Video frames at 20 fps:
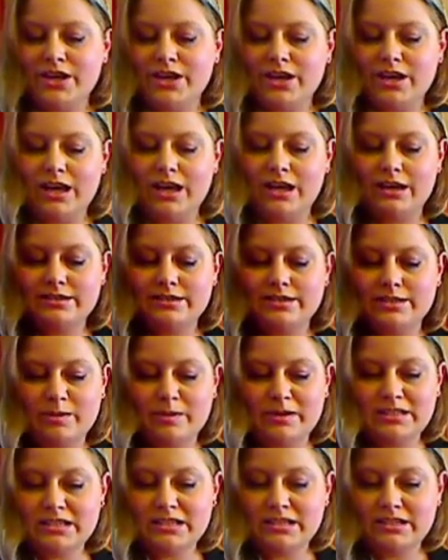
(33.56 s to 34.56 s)
So
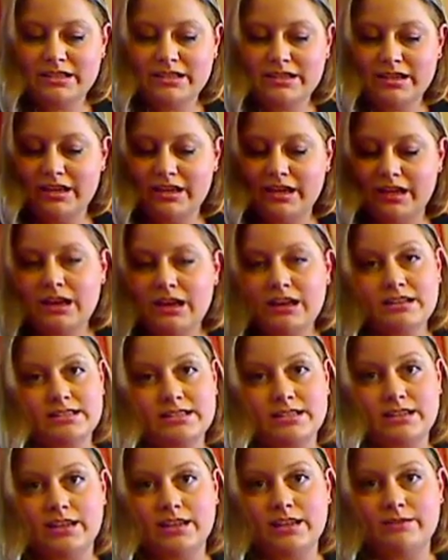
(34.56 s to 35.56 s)
basically the kit is
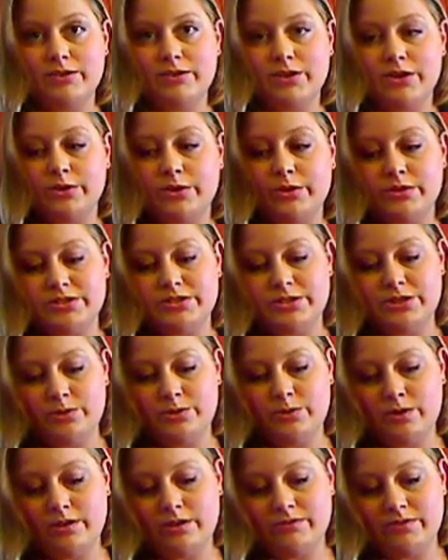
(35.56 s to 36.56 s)
going to give you
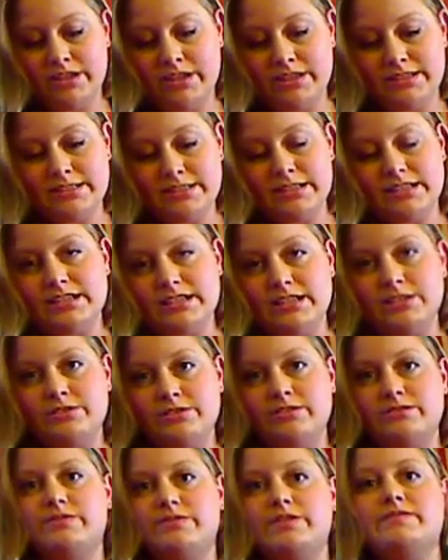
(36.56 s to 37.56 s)
two of these
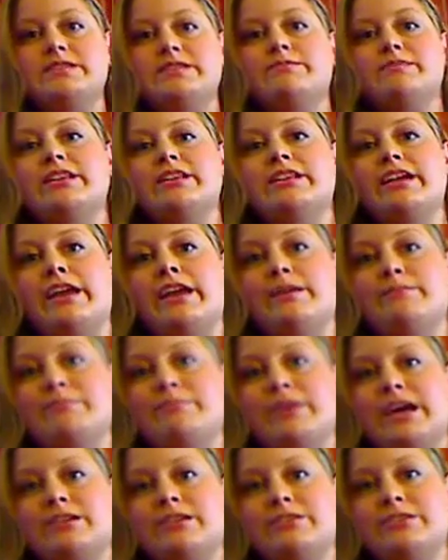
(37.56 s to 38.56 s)
650 milliamp
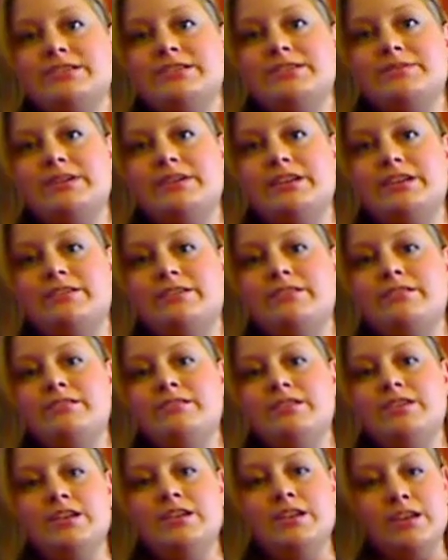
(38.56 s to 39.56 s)
batteries right here.
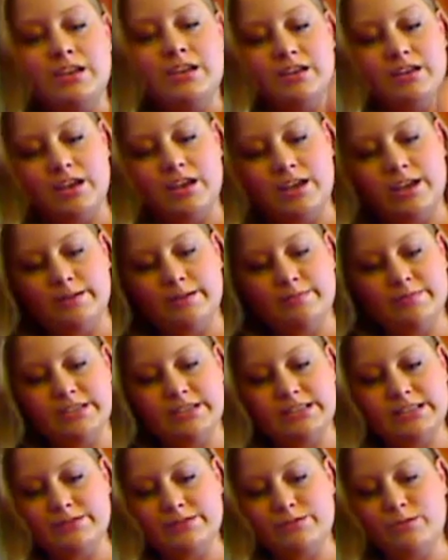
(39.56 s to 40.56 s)

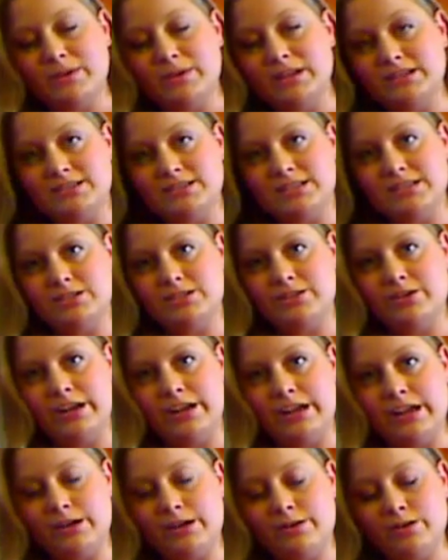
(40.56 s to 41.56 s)
These have about a 6 or 8
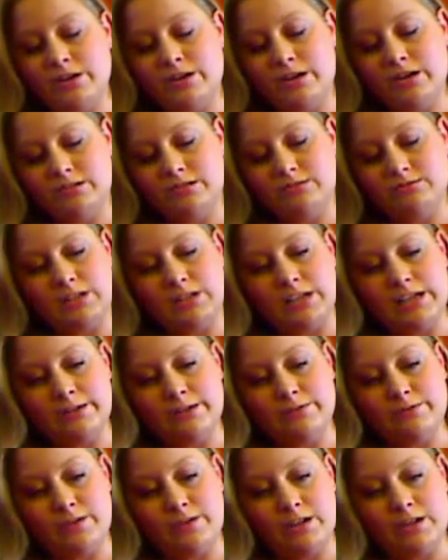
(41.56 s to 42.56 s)
hour
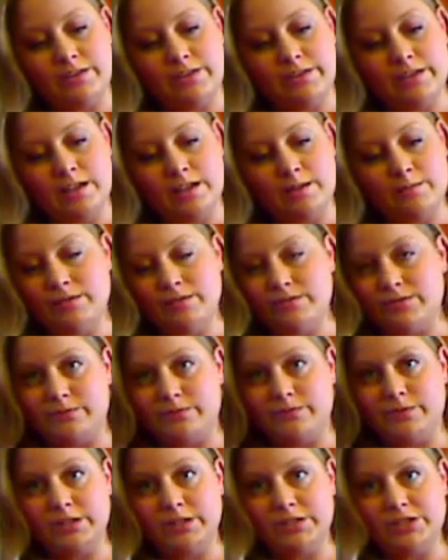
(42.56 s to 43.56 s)
life on them if they're
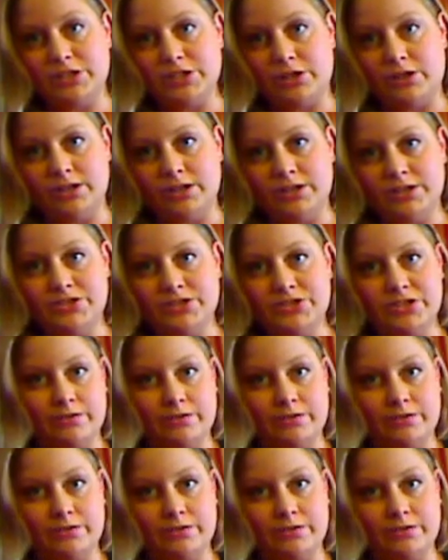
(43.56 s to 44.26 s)
fully charged.